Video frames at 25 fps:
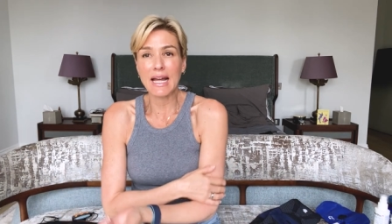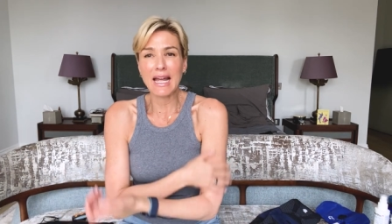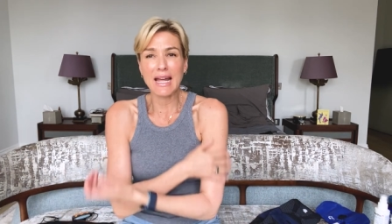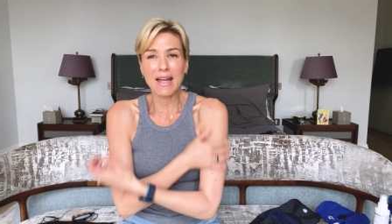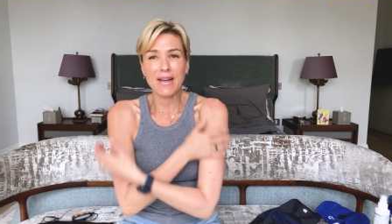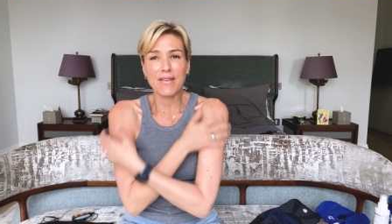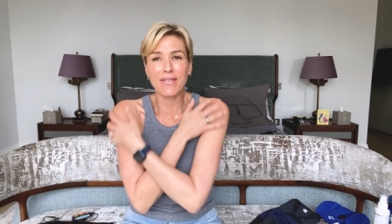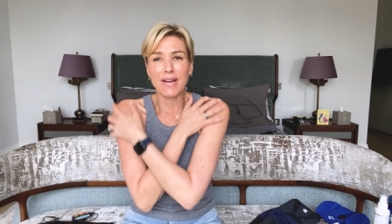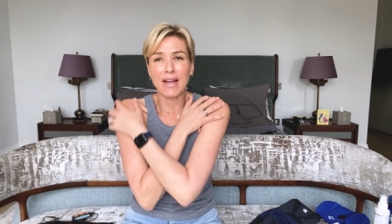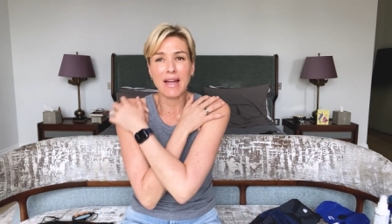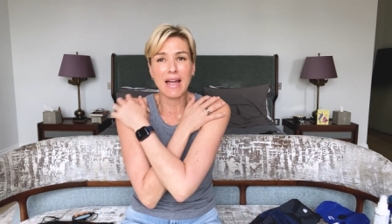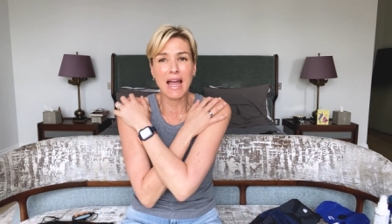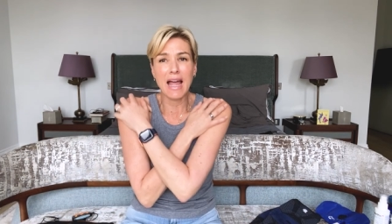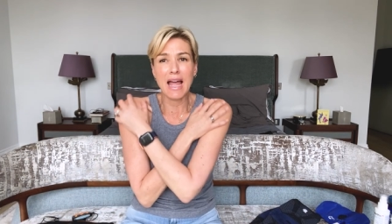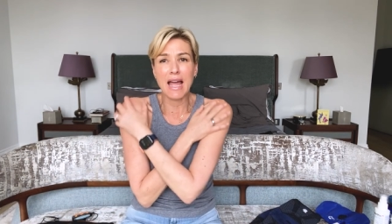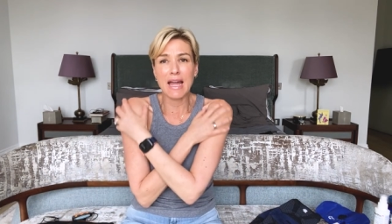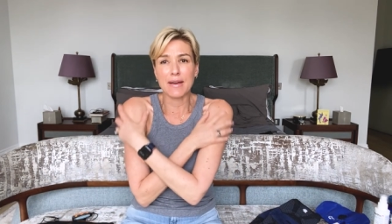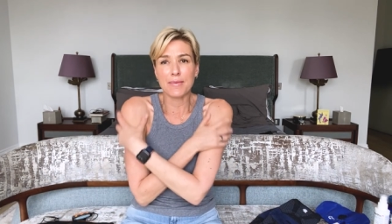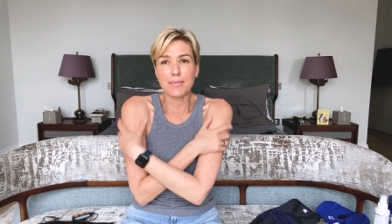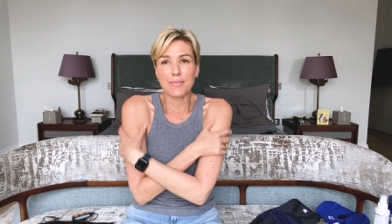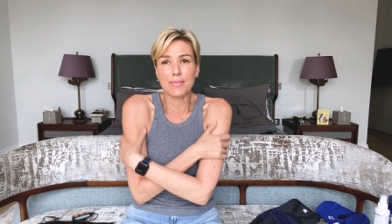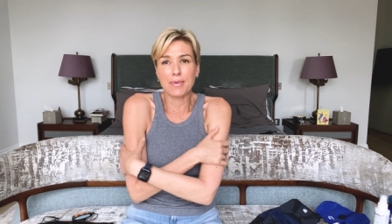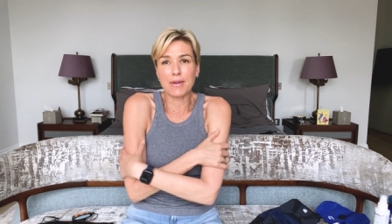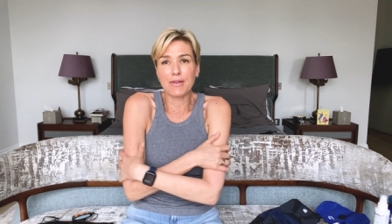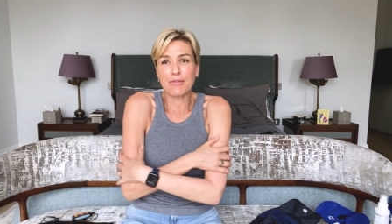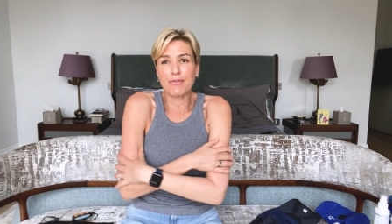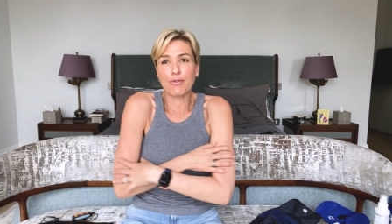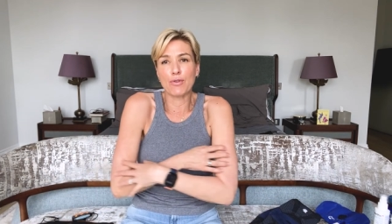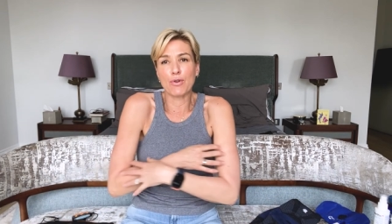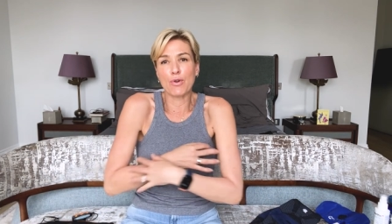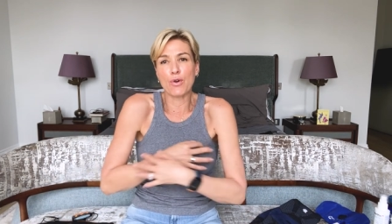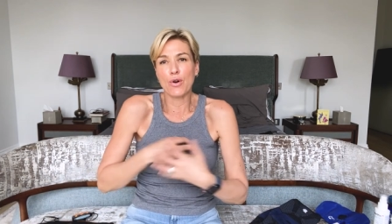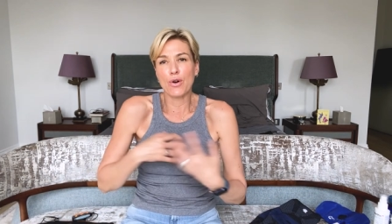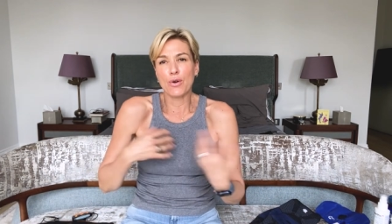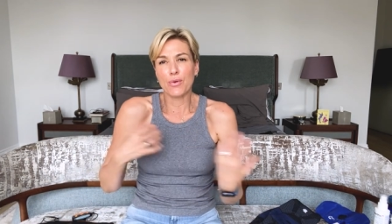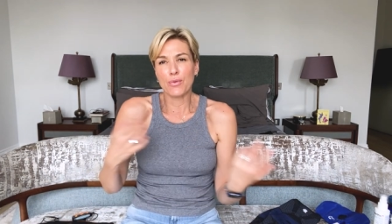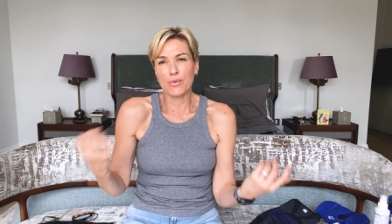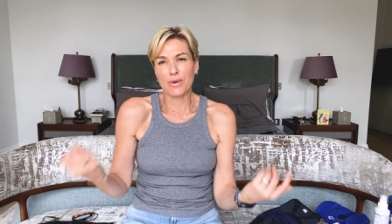ever had
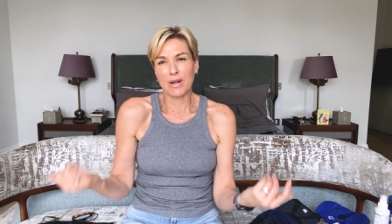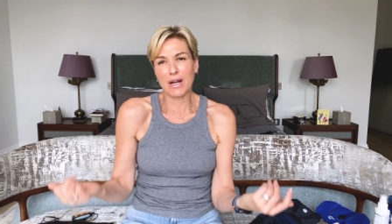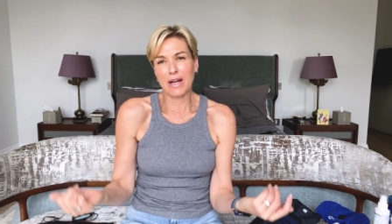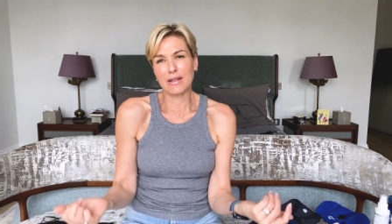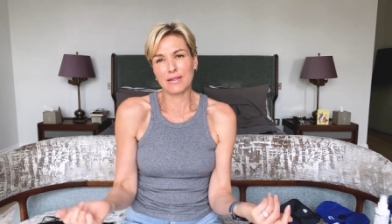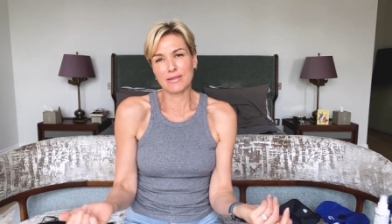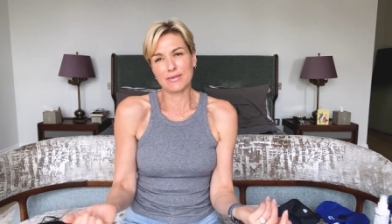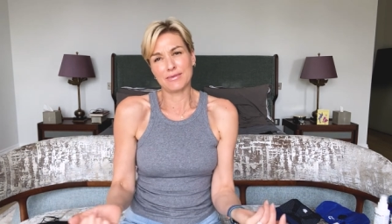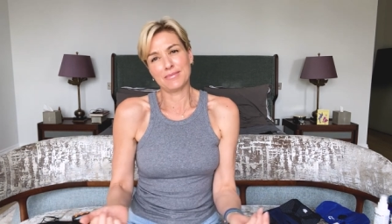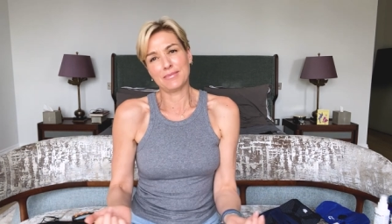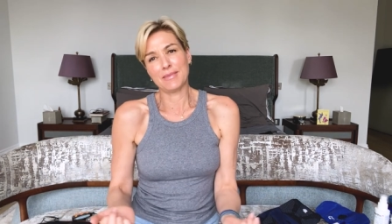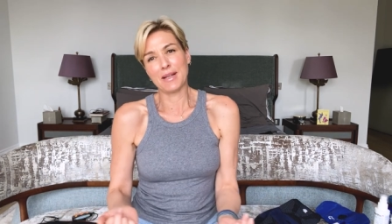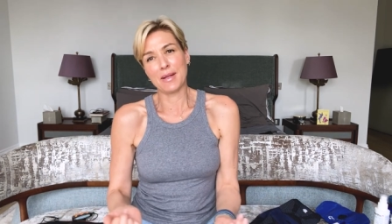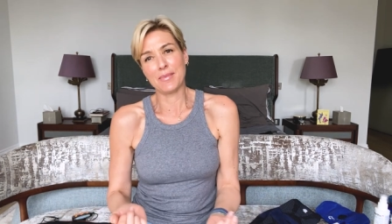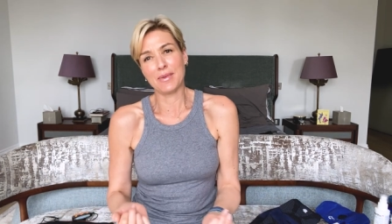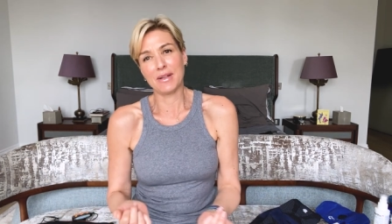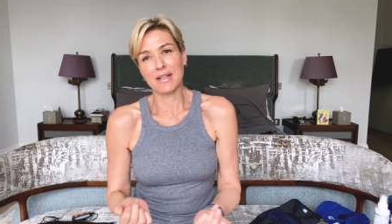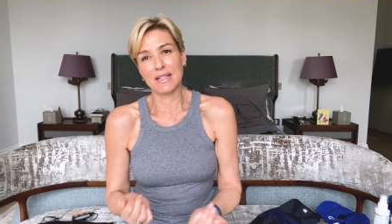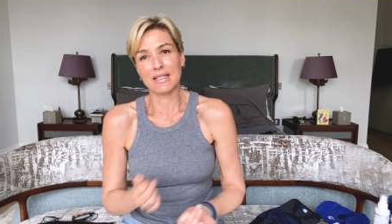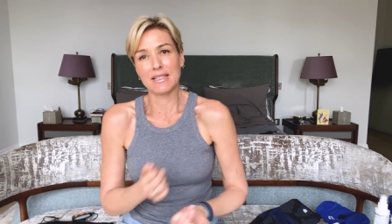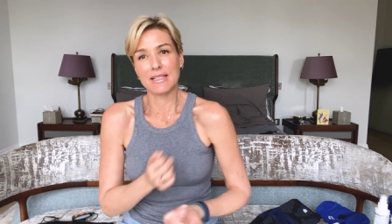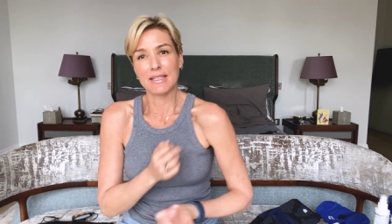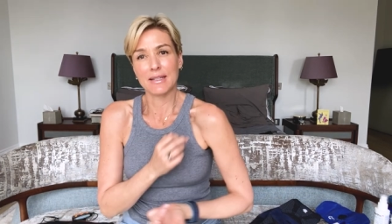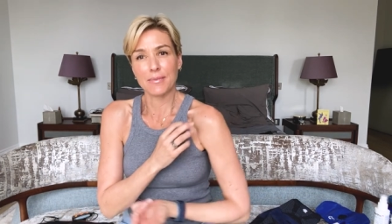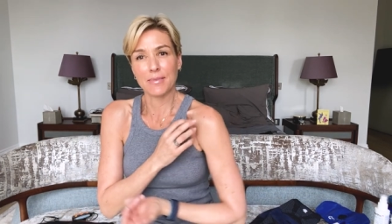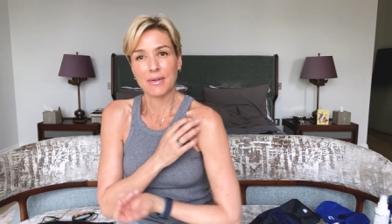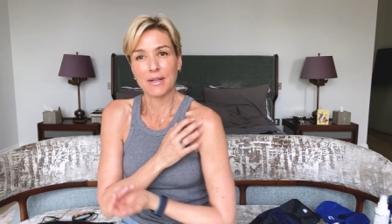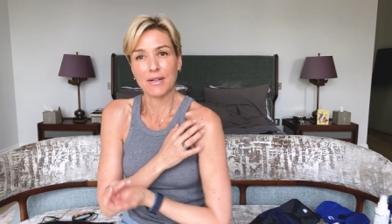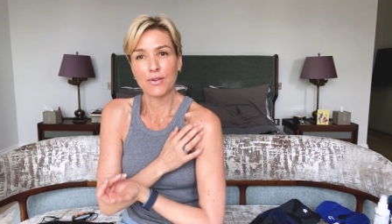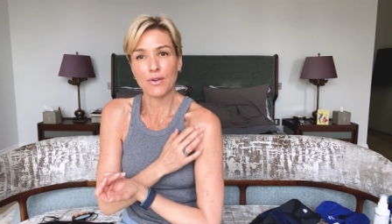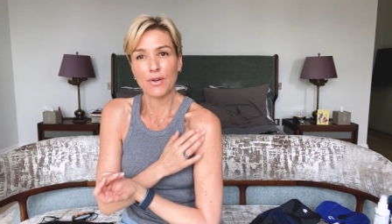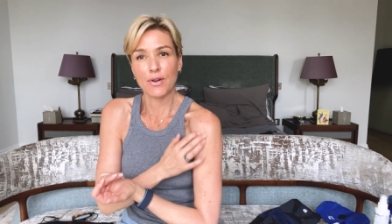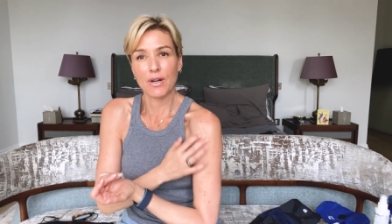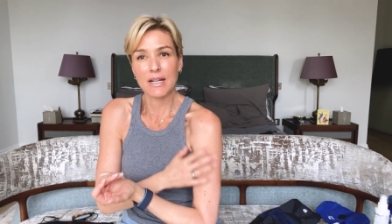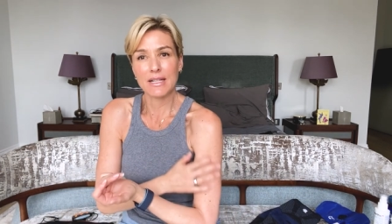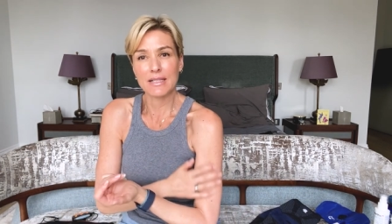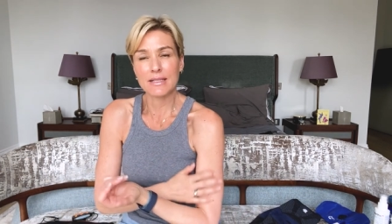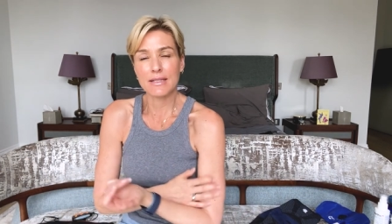before. Well, maybe I did, but
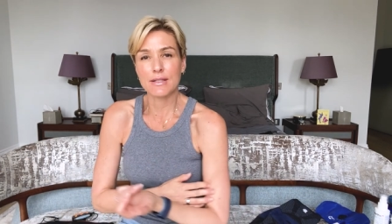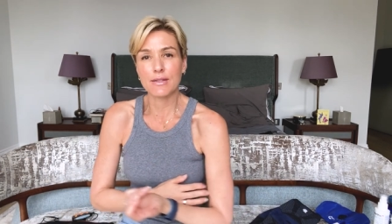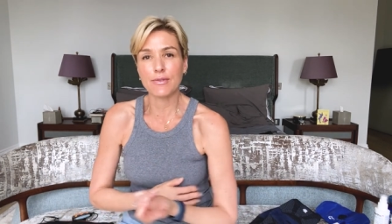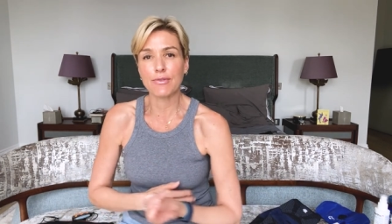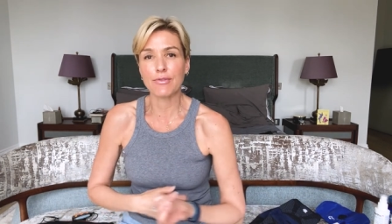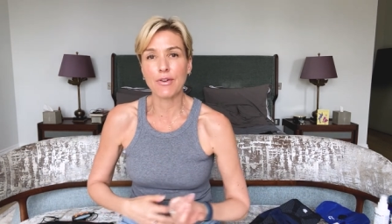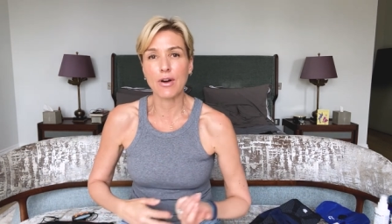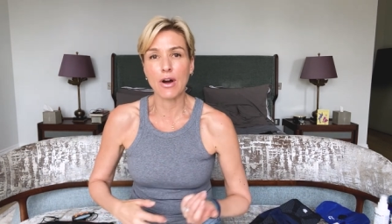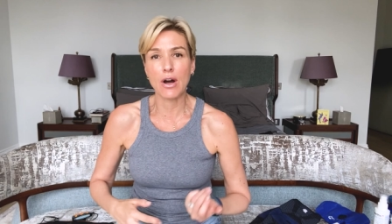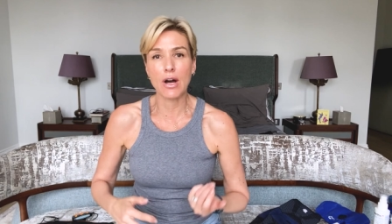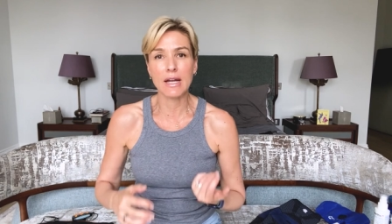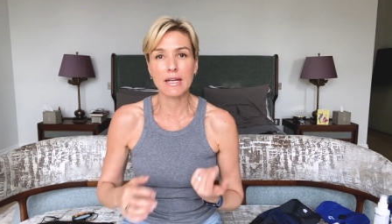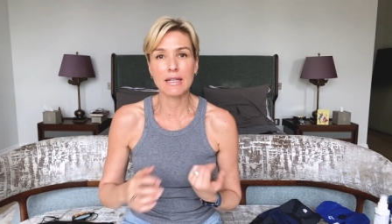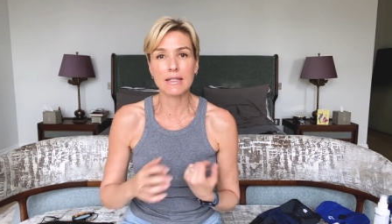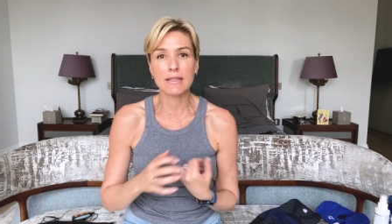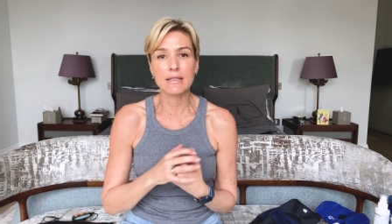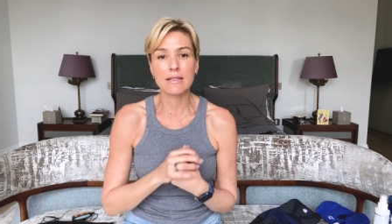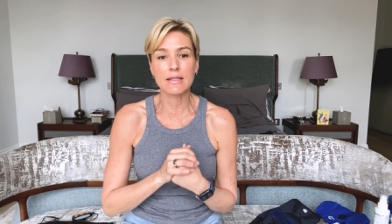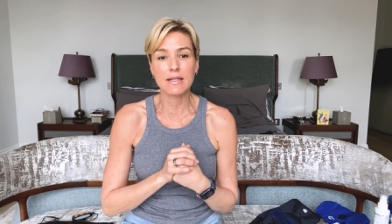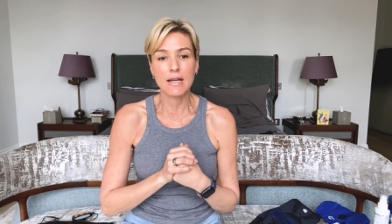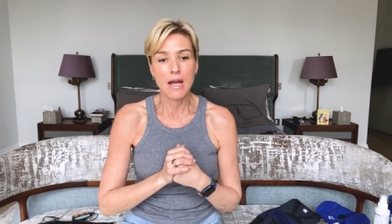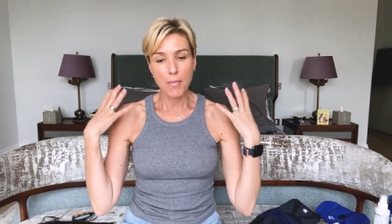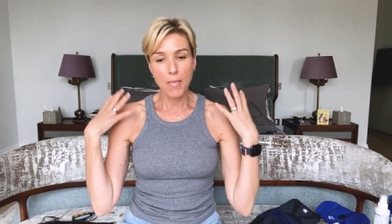not as defined.